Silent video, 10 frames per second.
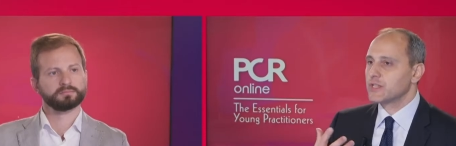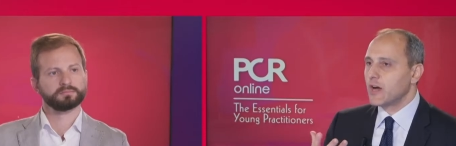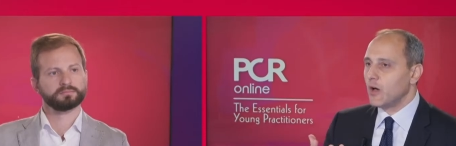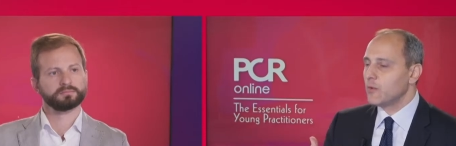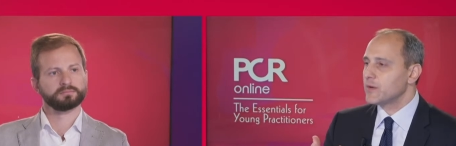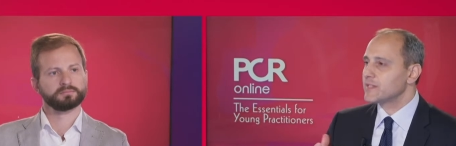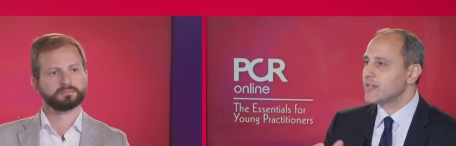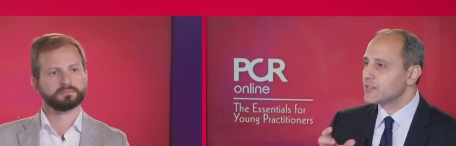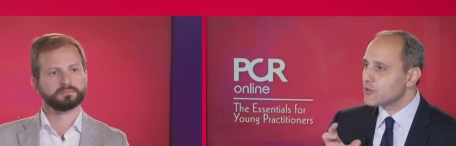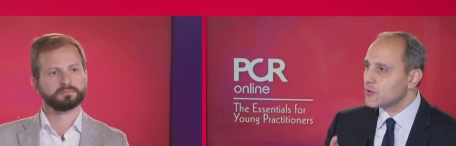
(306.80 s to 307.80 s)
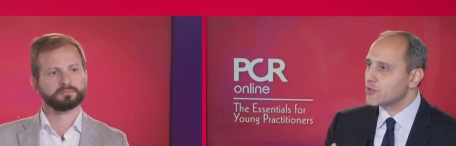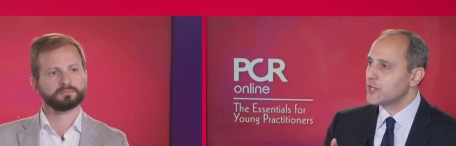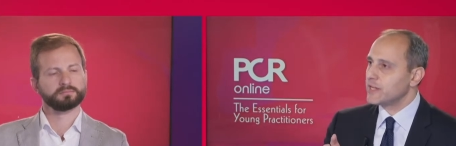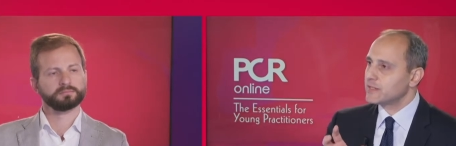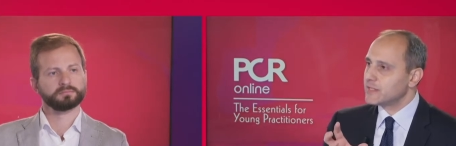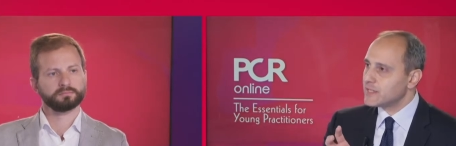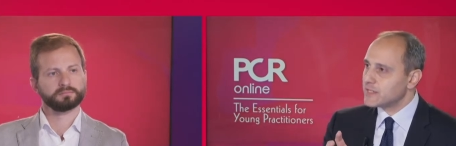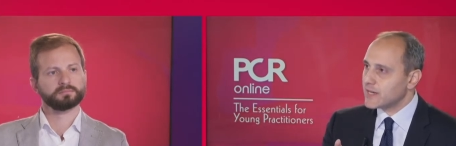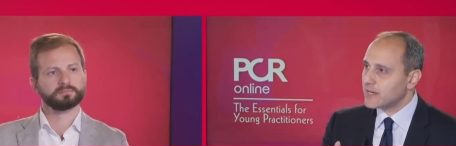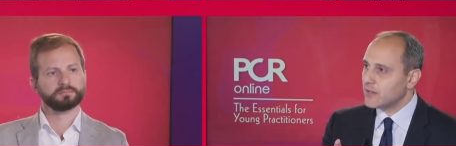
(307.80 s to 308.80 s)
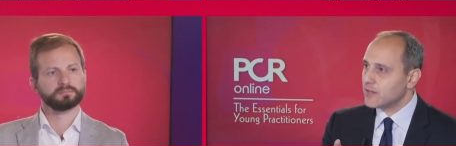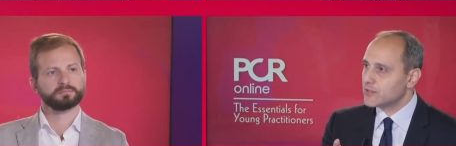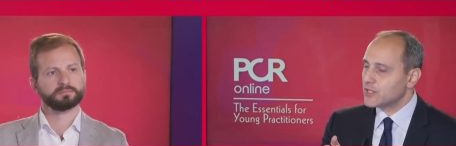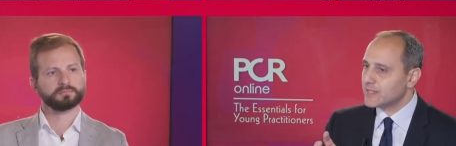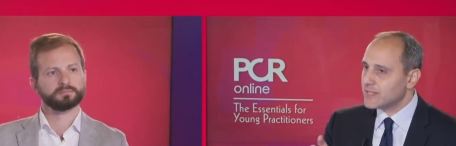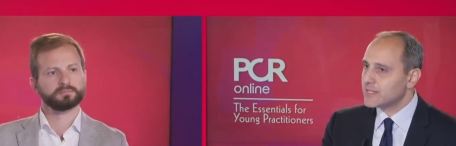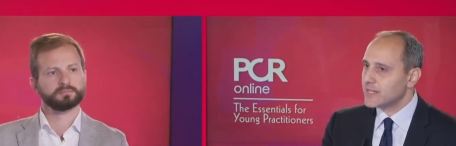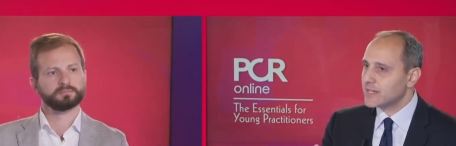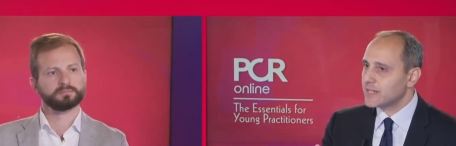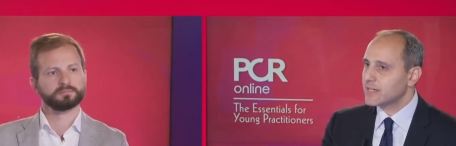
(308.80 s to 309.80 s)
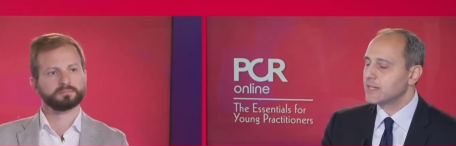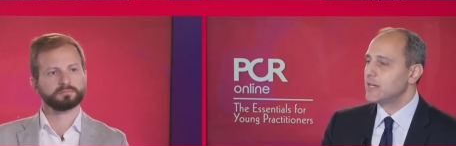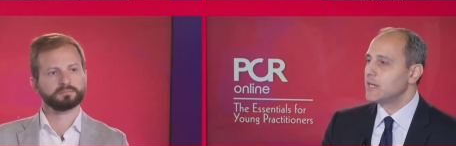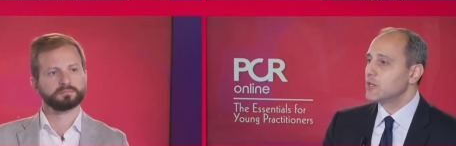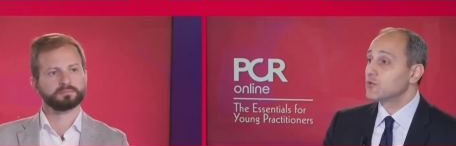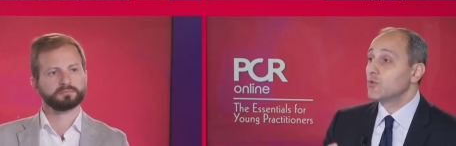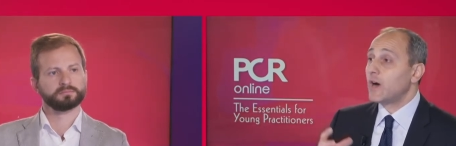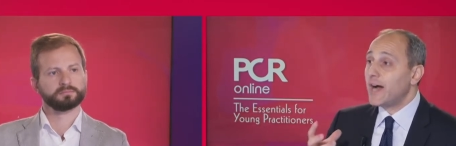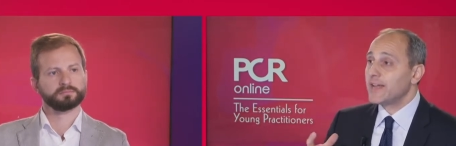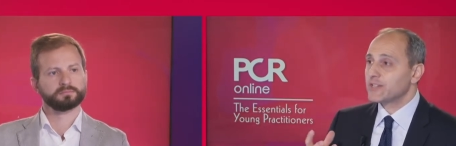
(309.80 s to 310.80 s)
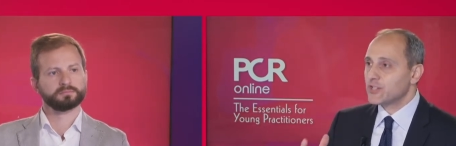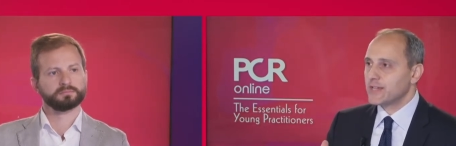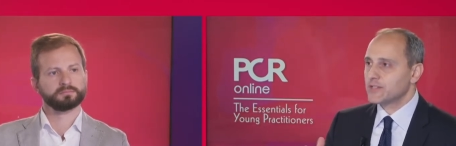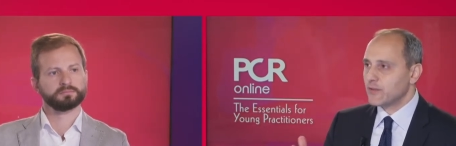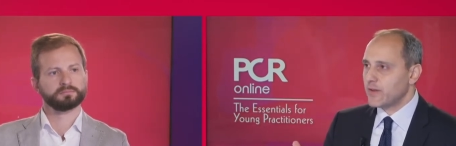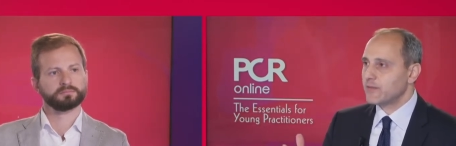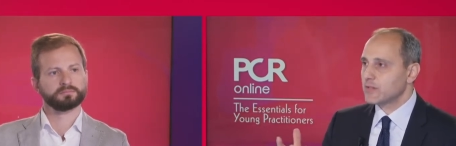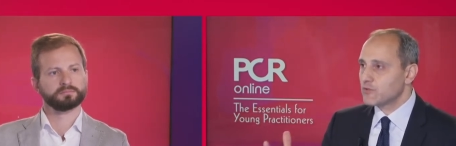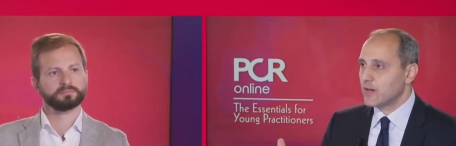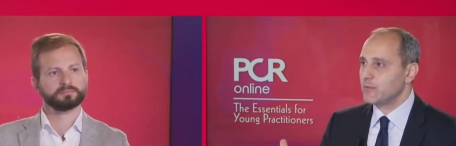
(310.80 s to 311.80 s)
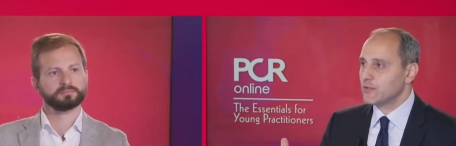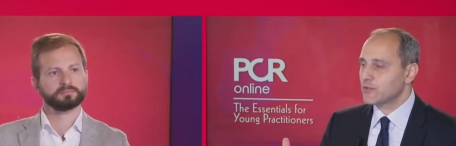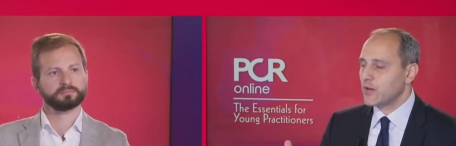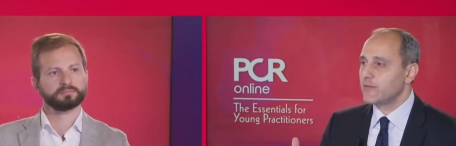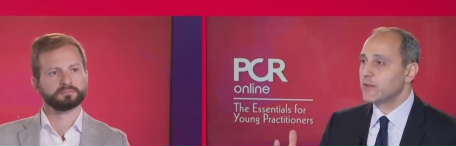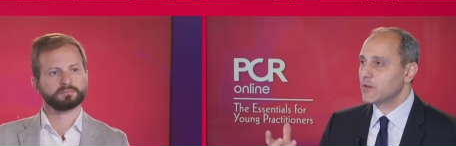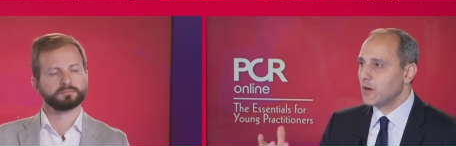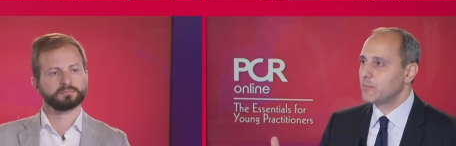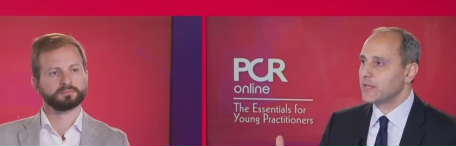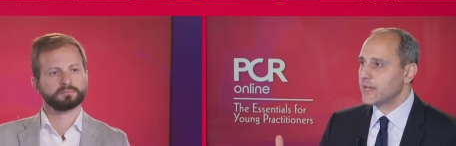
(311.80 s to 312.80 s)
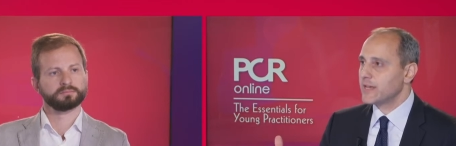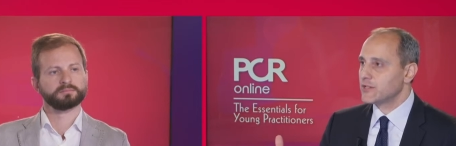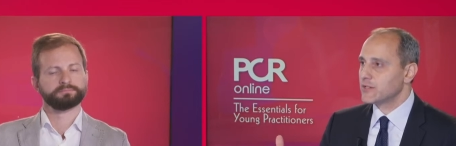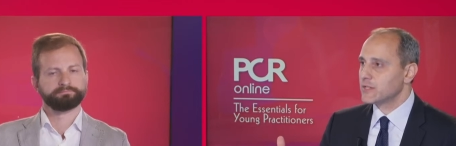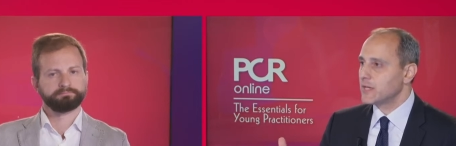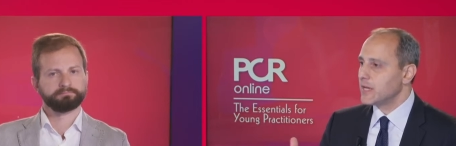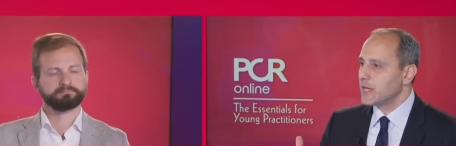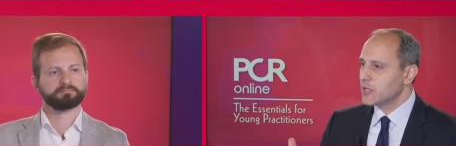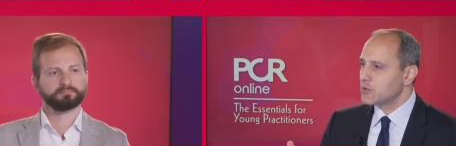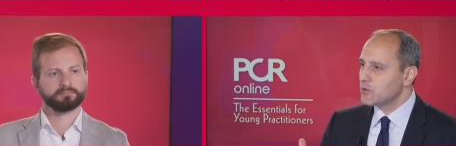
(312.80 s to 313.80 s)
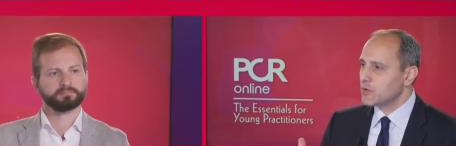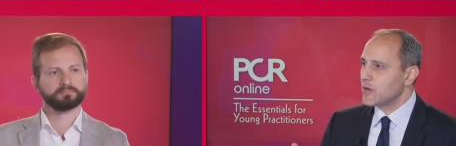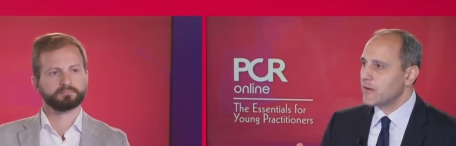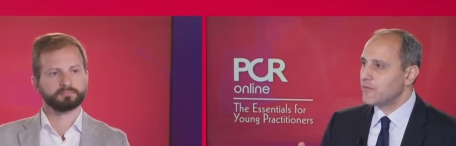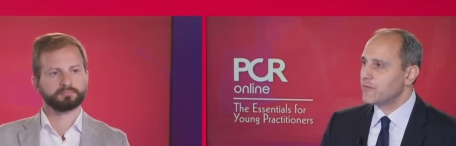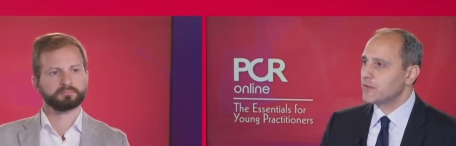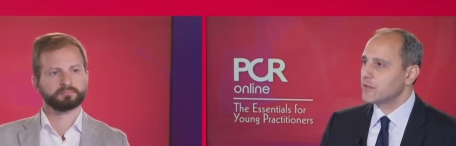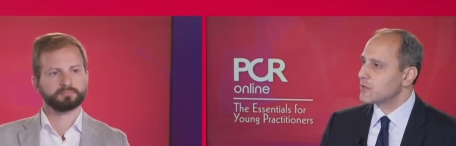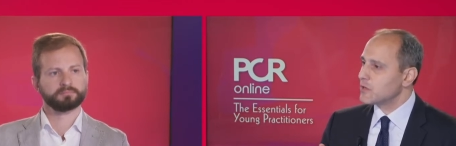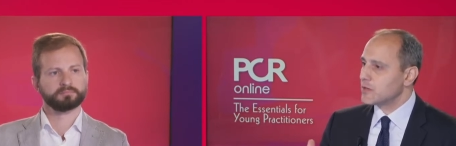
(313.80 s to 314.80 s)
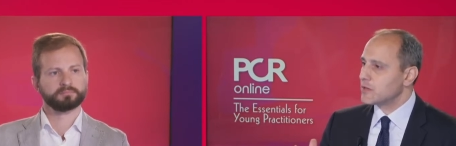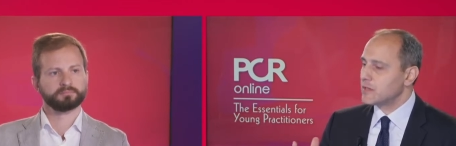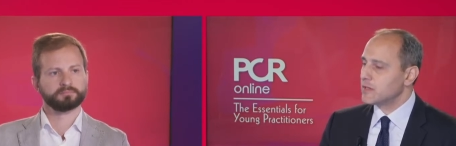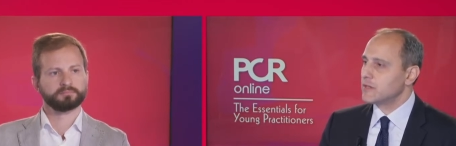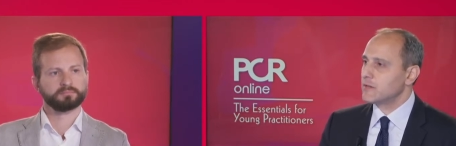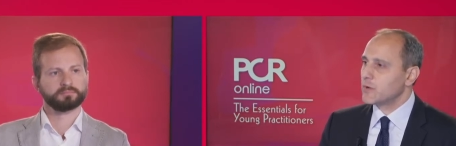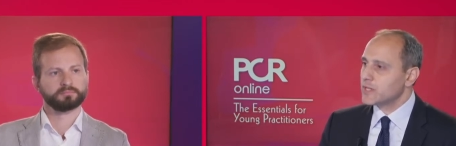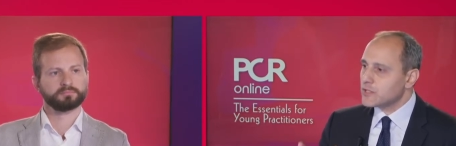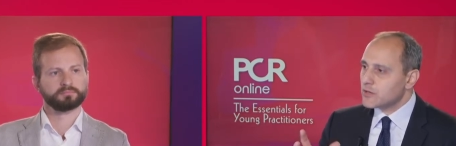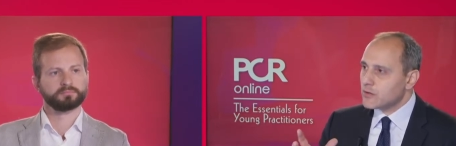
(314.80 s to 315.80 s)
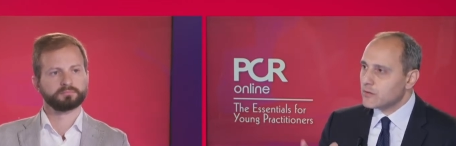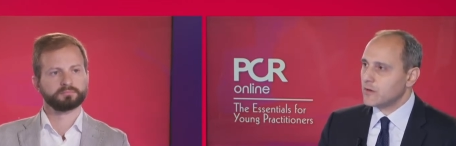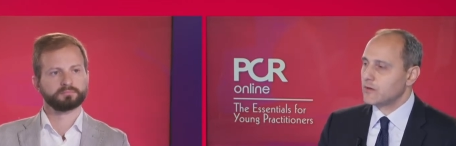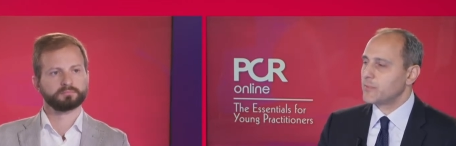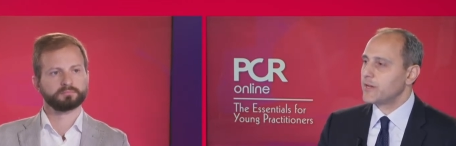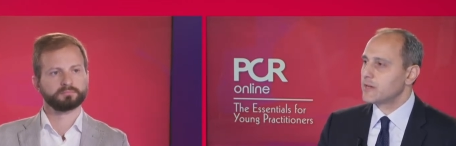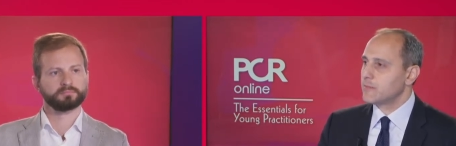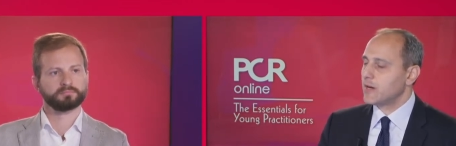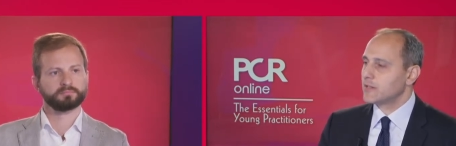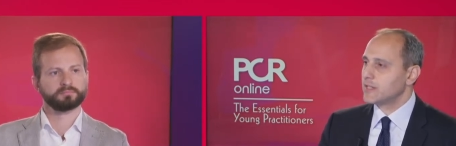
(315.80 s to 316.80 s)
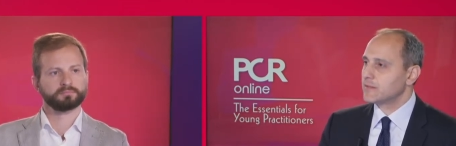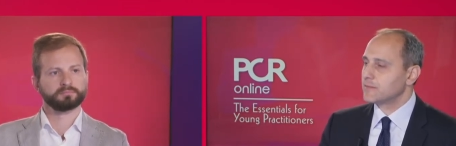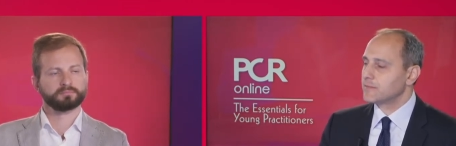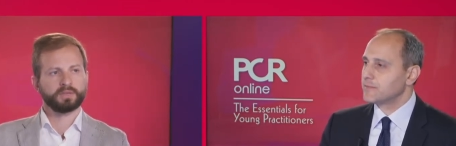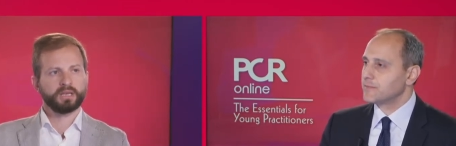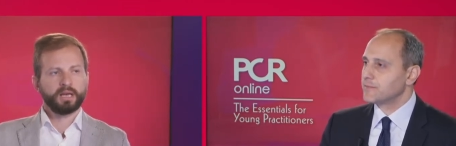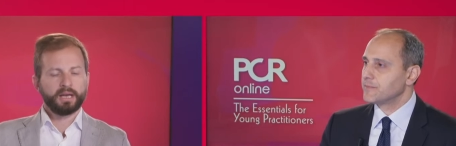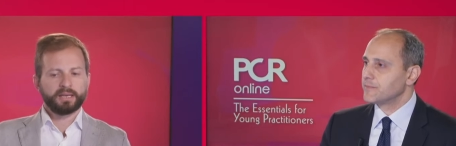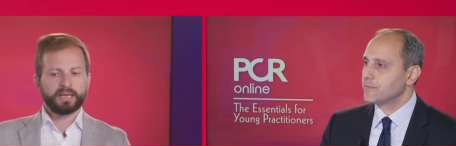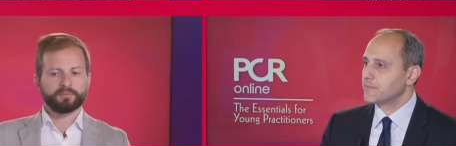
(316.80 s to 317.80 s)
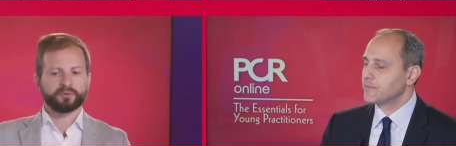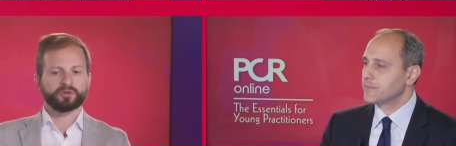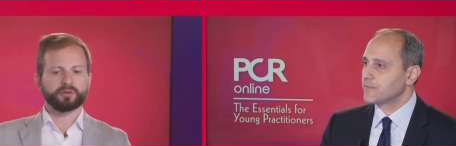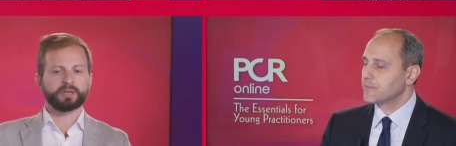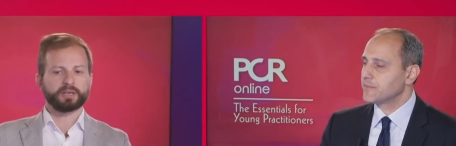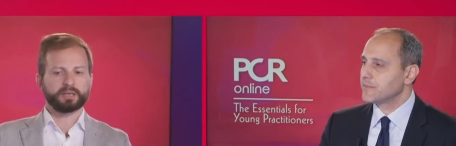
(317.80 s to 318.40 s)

Speaker 1: they always associate this technology and this technique to higher chance of having troubles, having complications. do you have your, uh, what is your opinion about that?
Speaker 2: Yeah, for sure,